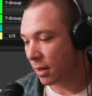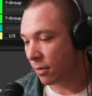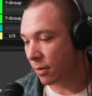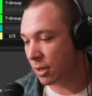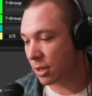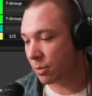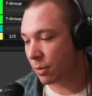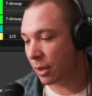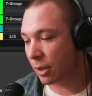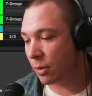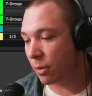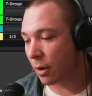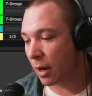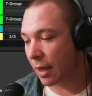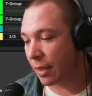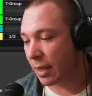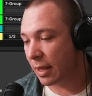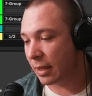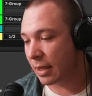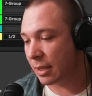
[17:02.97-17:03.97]
Which is really cool.
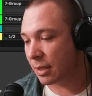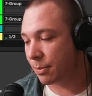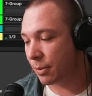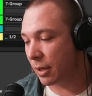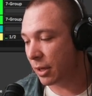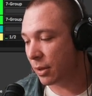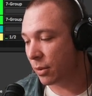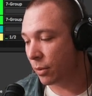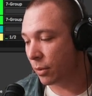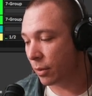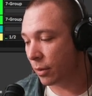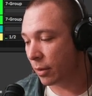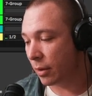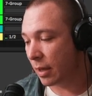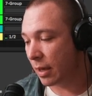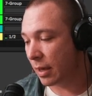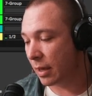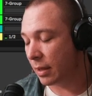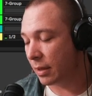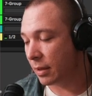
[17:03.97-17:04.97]
I think that's pretty cool
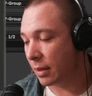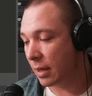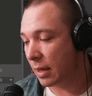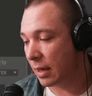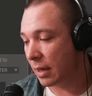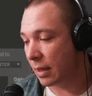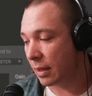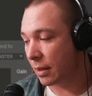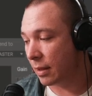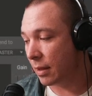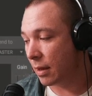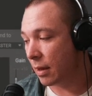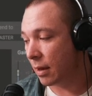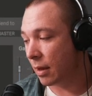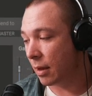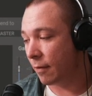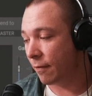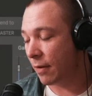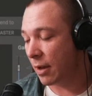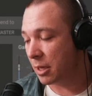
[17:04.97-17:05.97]
in
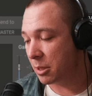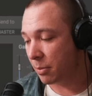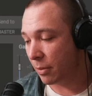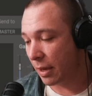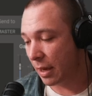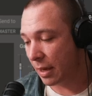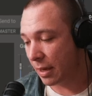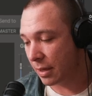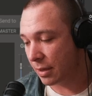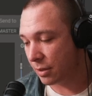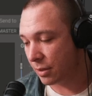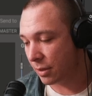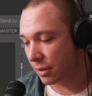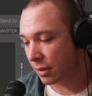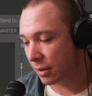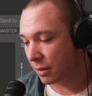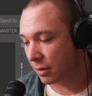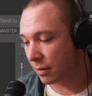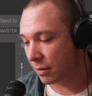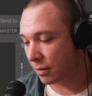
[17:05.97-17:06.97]
Phaseplant is you
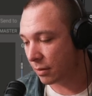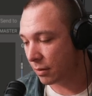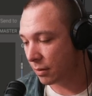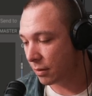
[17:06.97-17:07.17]
can.